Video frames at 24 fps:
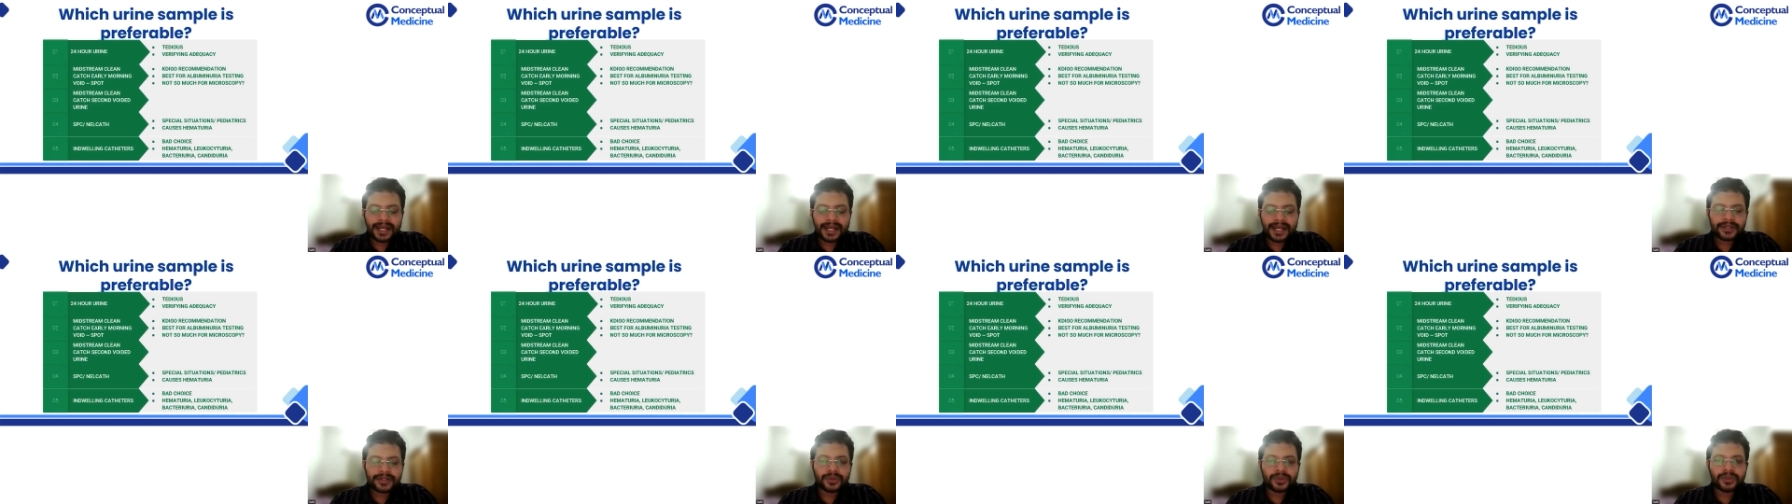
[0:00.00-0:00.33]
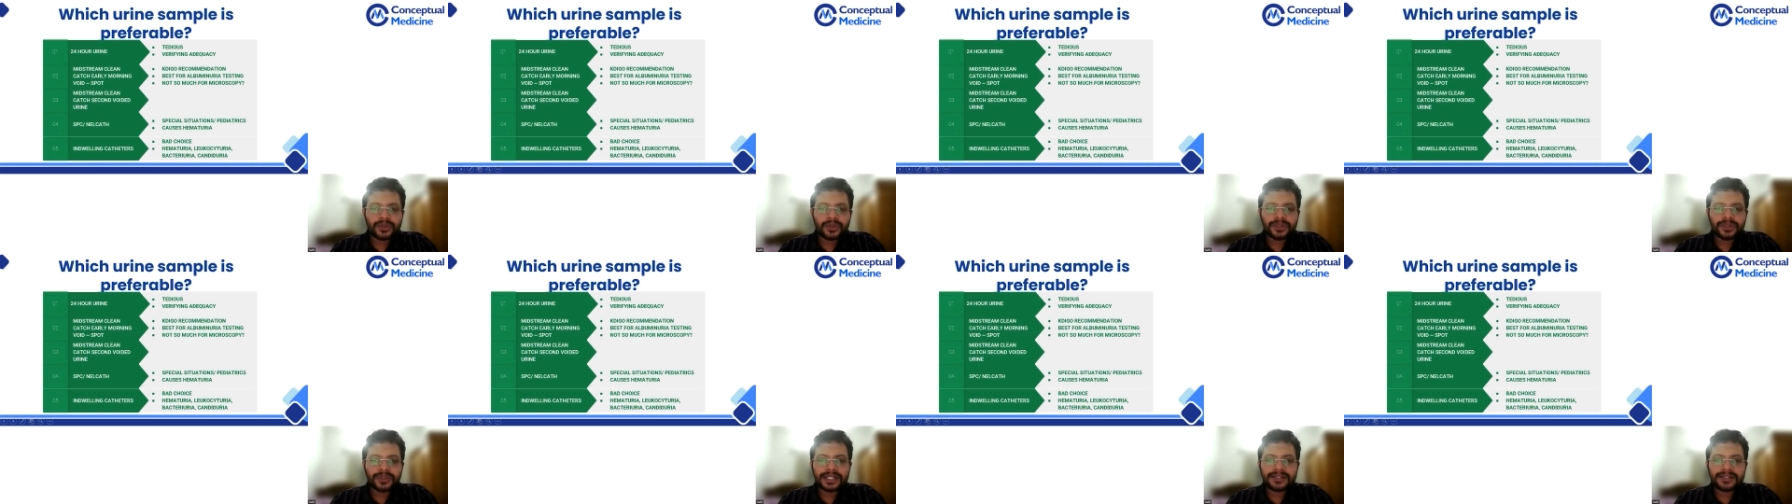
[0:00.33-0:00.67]
I told
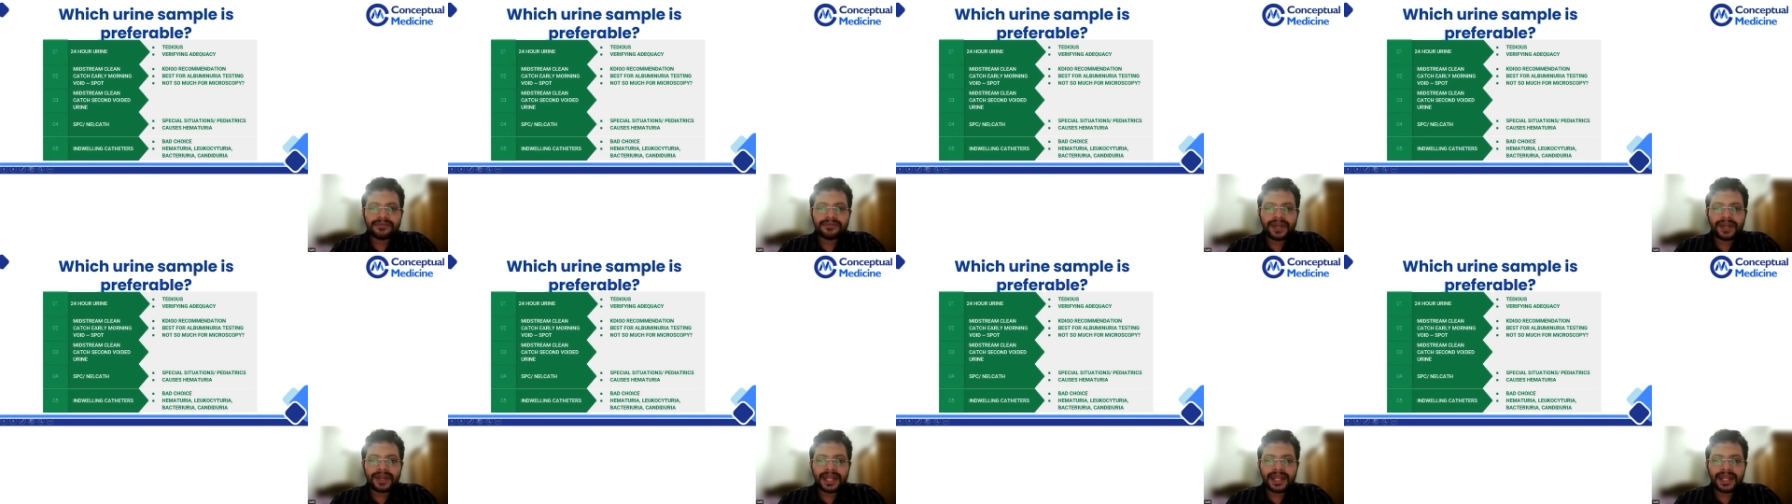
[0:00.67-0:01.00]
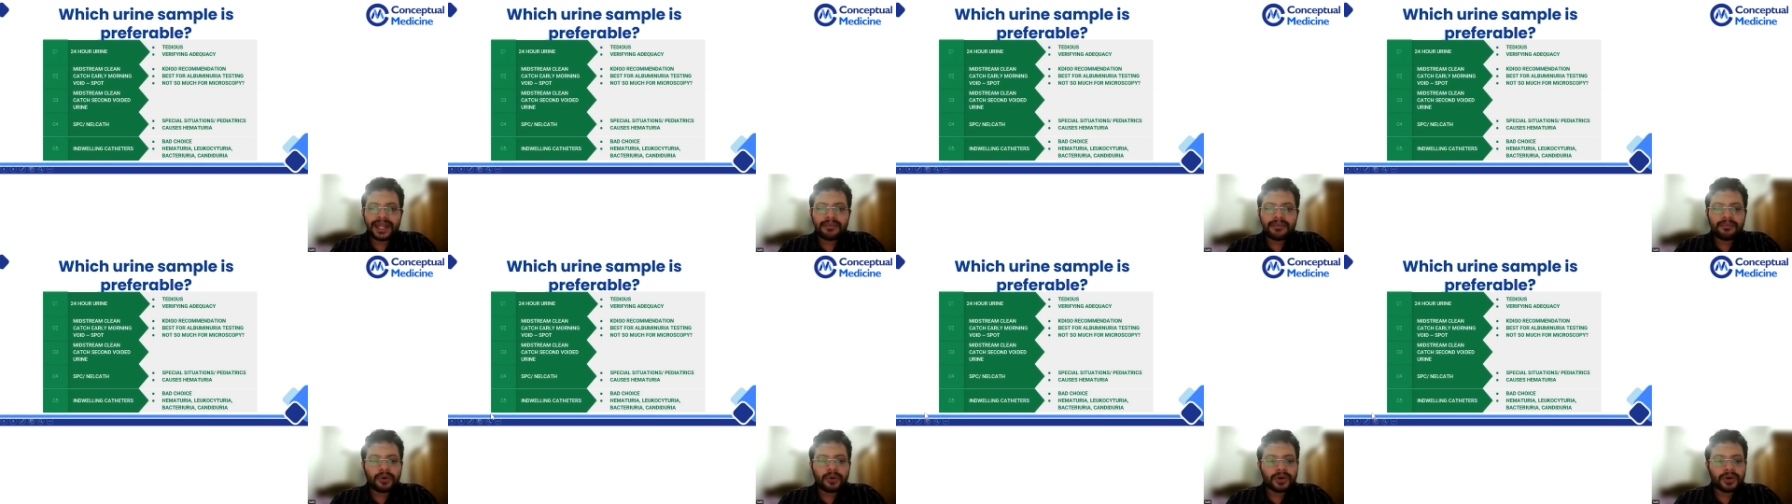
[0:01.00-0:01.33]
you that it's very
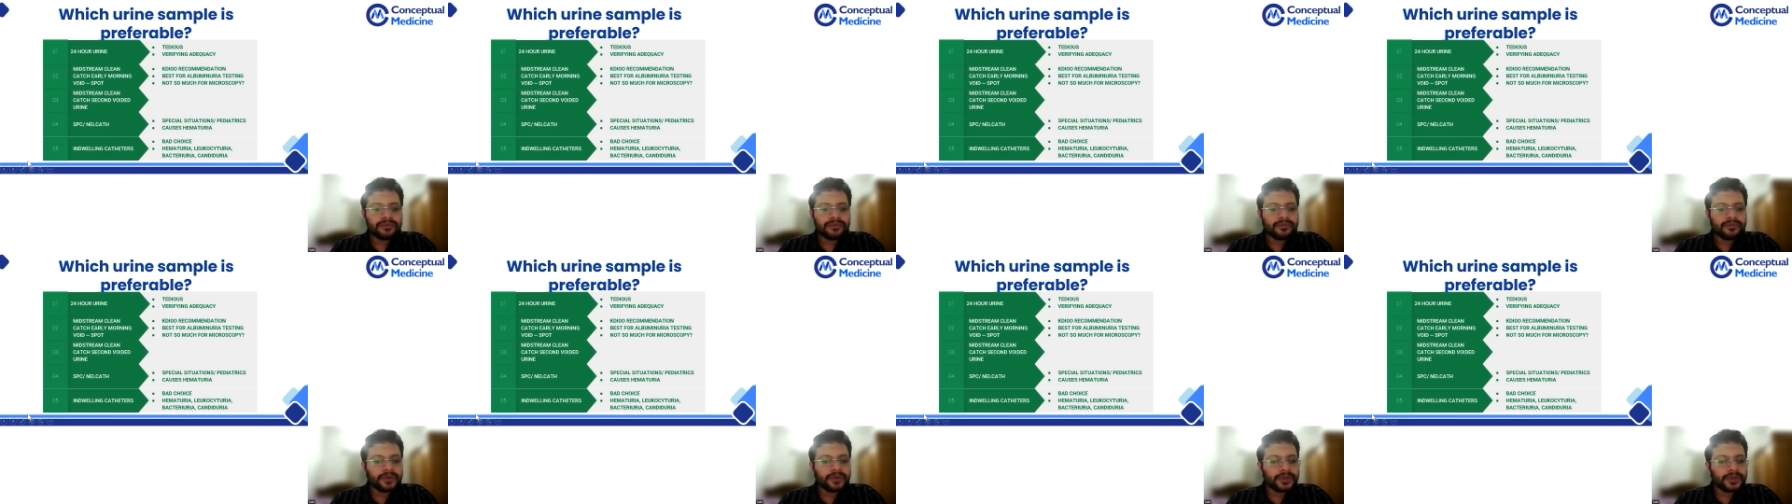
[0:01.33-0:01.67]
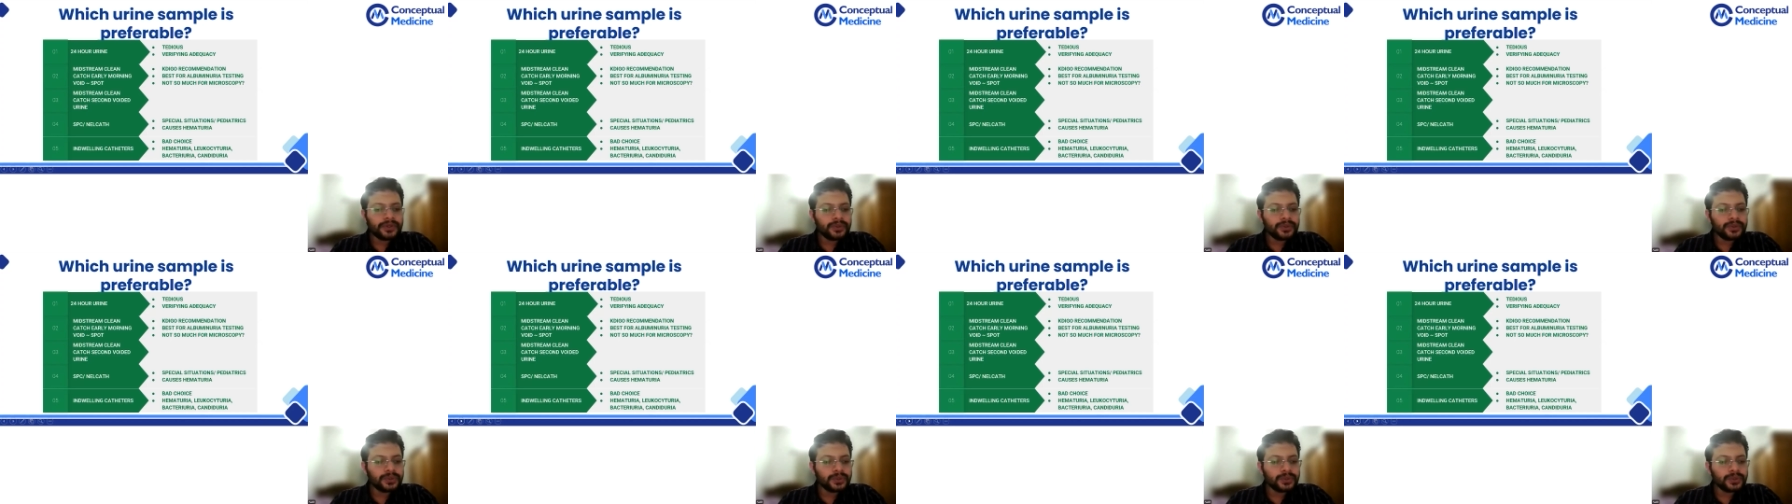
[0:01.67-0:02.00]
important for
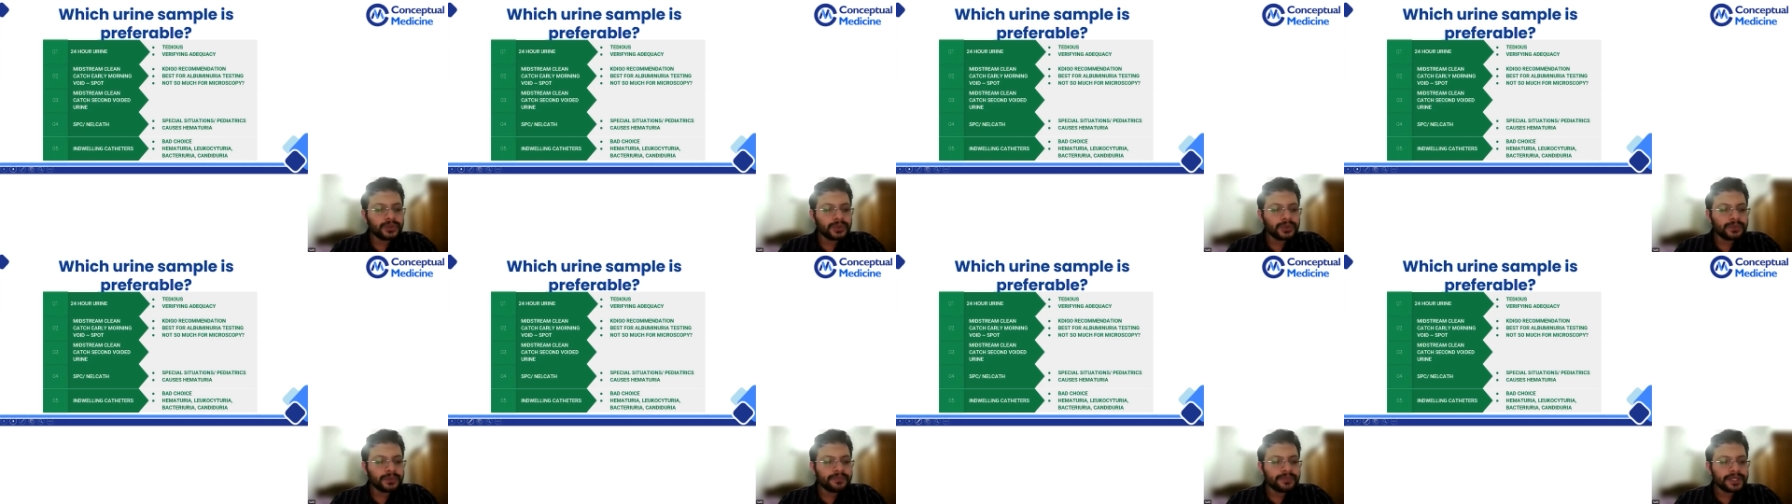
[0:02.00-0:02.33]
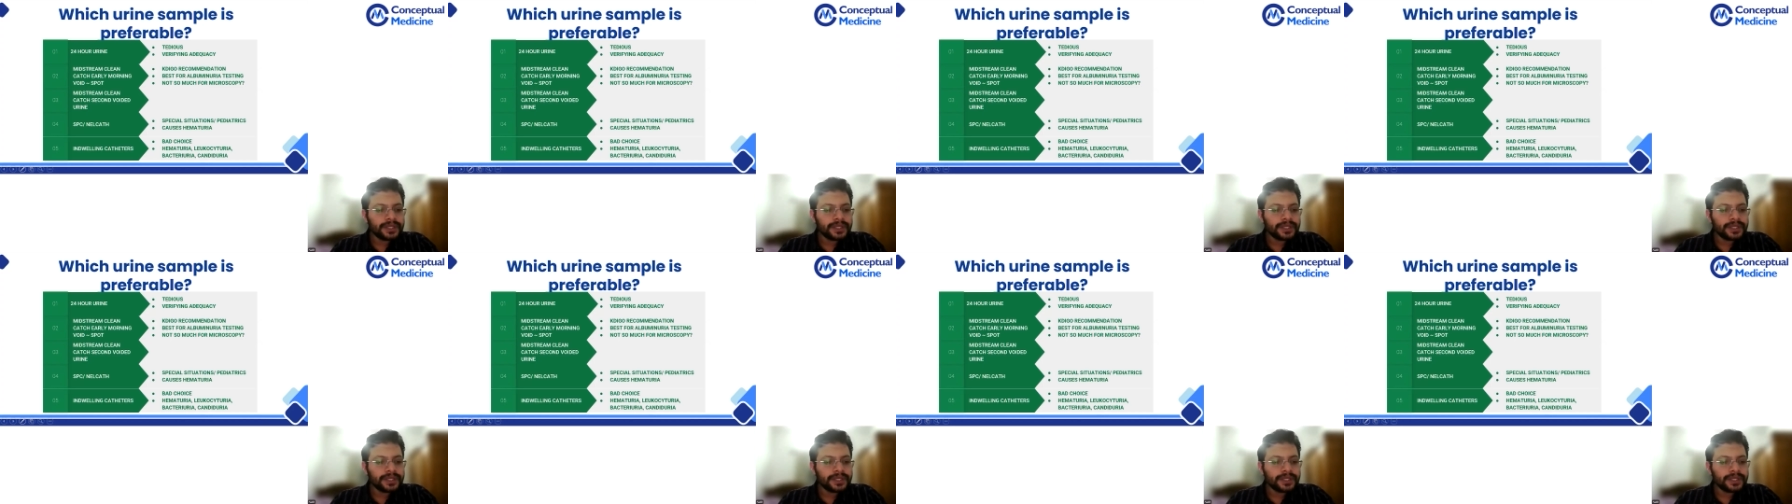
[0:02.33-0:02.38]
you to